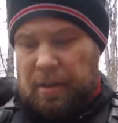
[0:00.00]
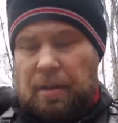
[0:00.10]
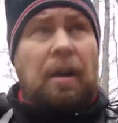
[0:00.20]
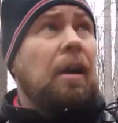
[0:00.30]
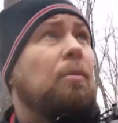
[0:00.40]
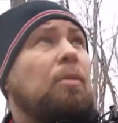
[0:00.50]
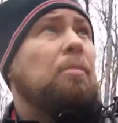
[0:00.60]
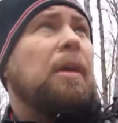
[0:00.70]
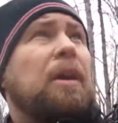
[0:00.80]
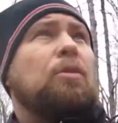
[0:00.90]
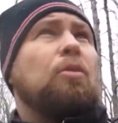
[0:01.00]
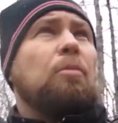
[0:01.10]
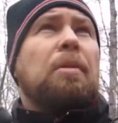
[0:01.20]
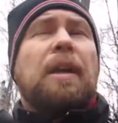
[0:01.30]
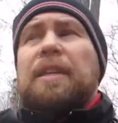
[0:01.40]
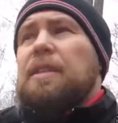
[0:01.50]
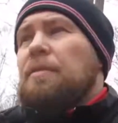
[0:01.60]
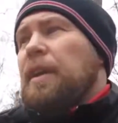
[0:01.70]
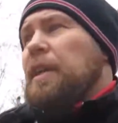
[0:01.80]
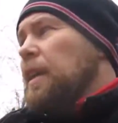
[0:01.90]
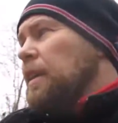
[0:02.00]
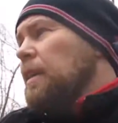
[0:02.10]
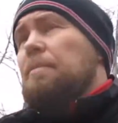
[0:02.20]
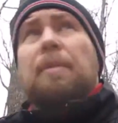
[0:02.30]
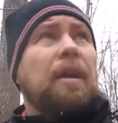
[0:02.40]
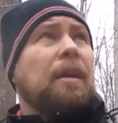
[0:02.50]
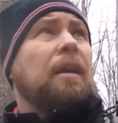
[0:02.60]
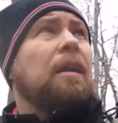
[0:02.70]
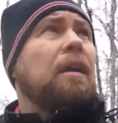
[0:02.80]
would be a cool place if I could get up there.